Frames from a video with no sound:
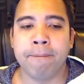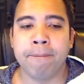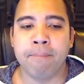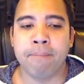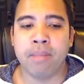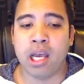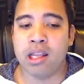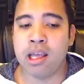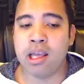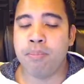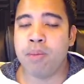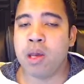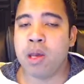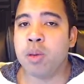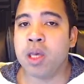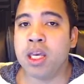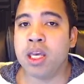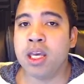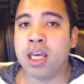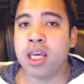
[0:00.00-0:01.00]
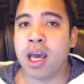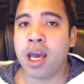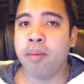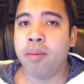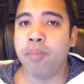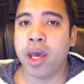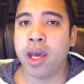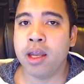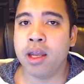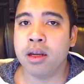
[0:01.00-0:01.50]
And that PPE
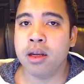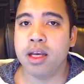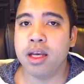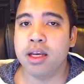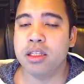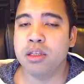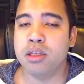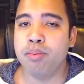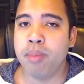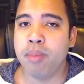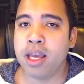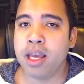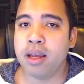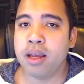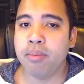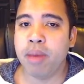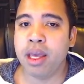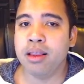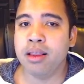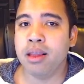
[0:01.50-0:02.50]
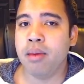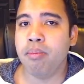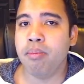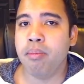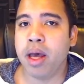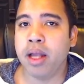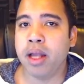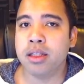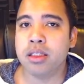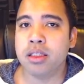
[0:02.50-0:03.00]
campaign is mainly
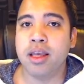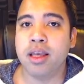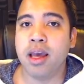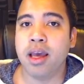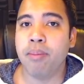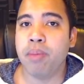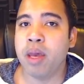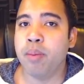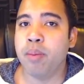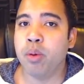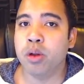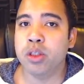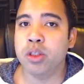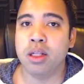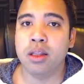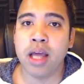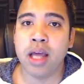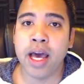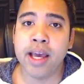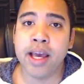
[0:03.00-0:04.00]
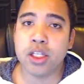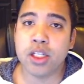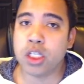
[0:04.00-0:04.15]
meant to get people to like,